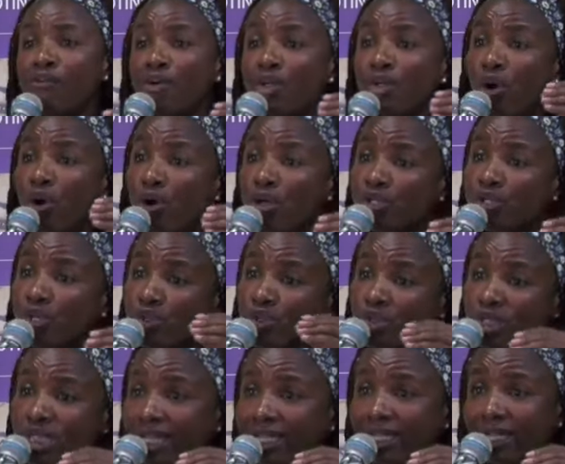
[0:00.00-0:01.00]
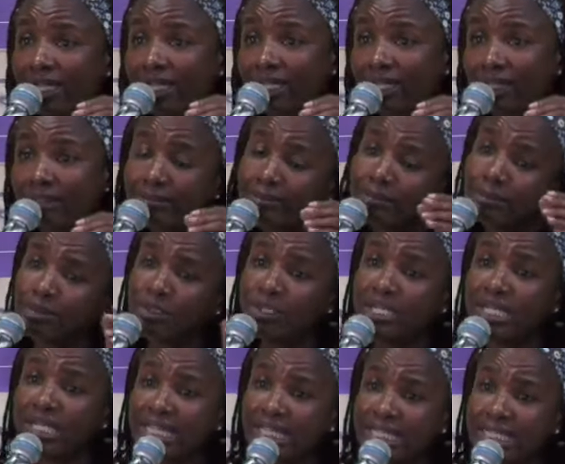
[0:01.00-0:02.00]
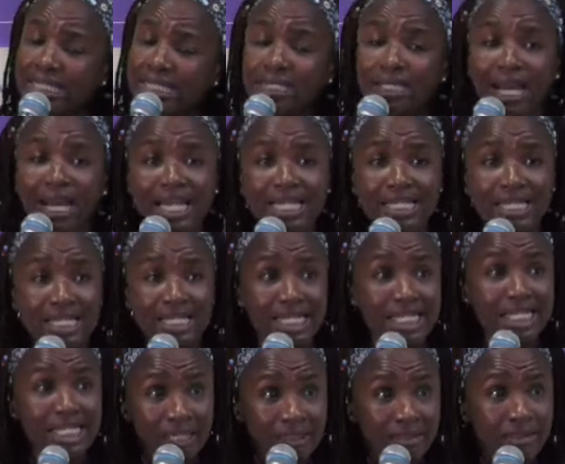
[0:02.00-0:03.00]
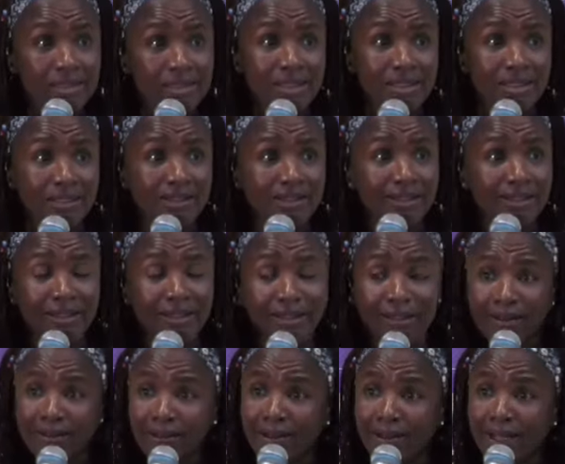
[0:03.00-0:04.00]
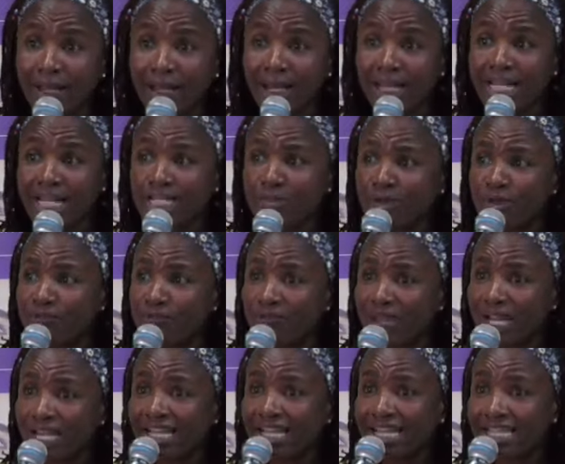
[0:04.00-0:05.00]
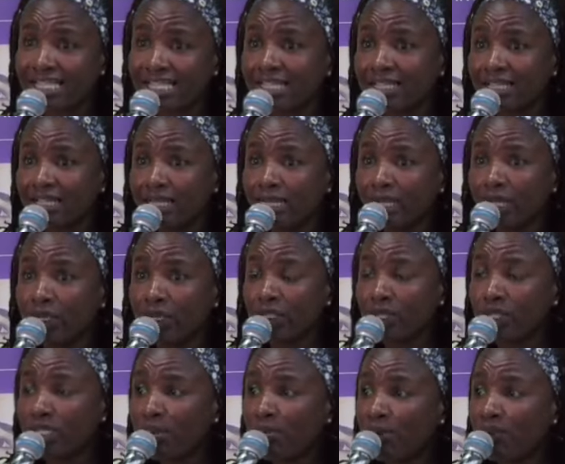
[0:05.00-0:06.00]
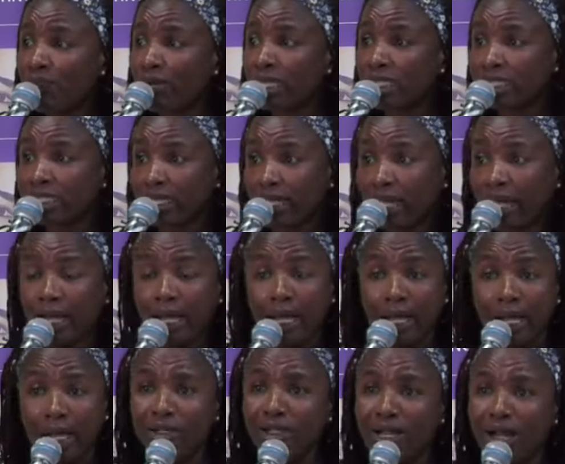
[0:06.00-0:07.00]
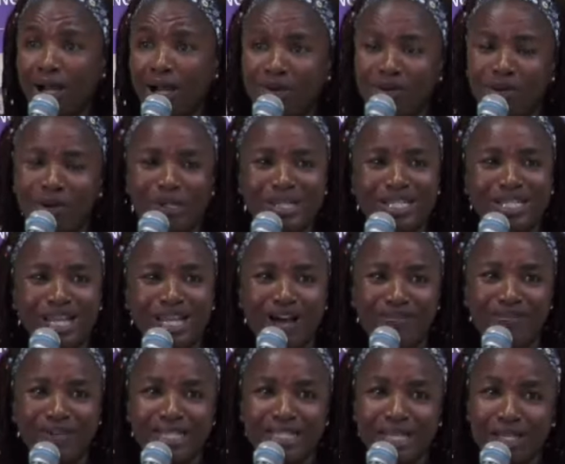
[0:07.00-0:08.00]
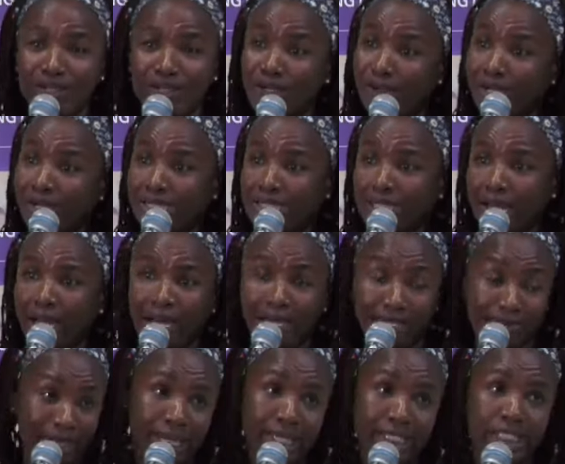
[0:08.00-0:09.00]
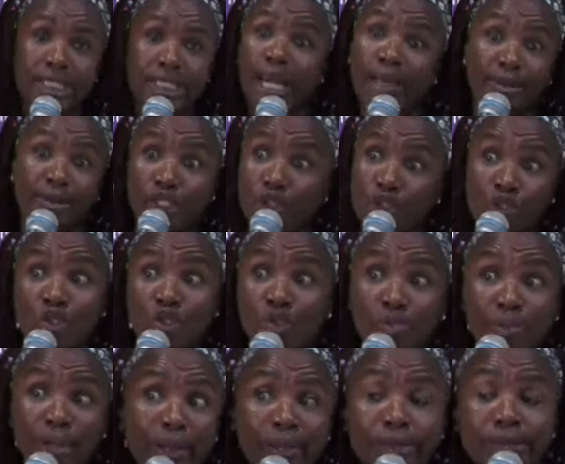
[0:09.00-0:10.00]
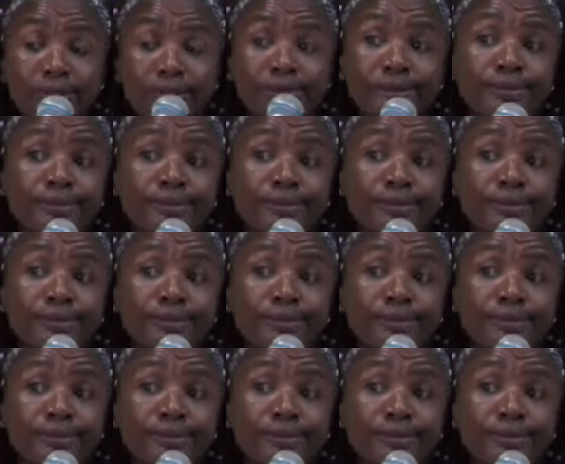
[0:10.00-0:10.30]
for you also to tender, you need ICT skills. Let's perfect that. You know, some of us, yeah, you know, I always laugh and I say, you know what, yeah, at my age, yeah, I'm a YouTuber.